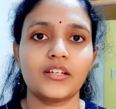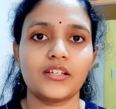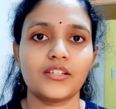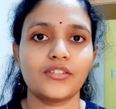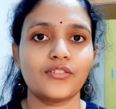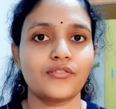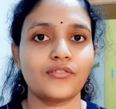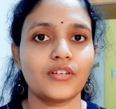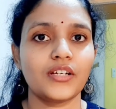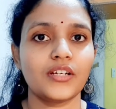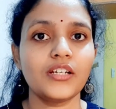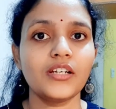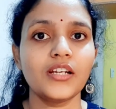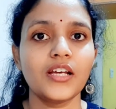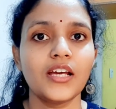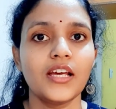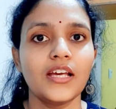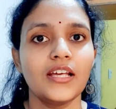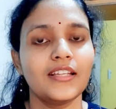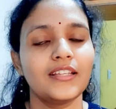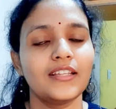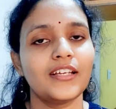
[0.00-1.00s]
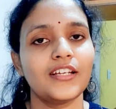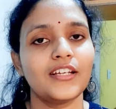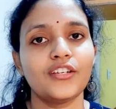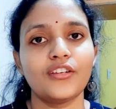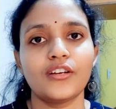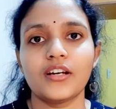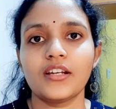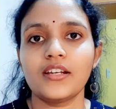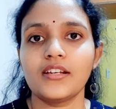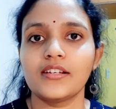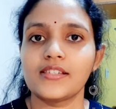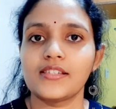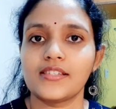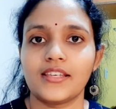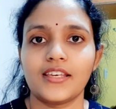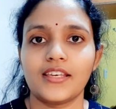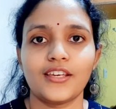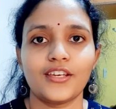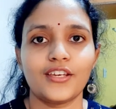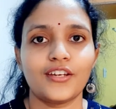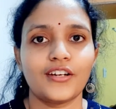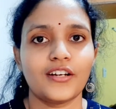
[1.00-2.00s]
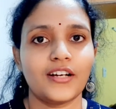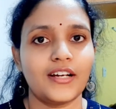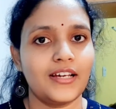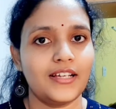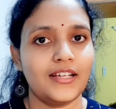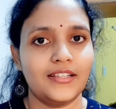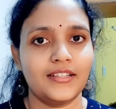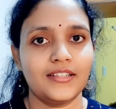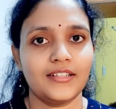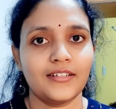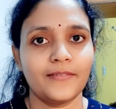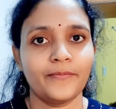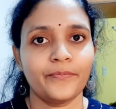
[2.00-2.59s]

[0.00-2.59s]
restaurant, then you are risking your health.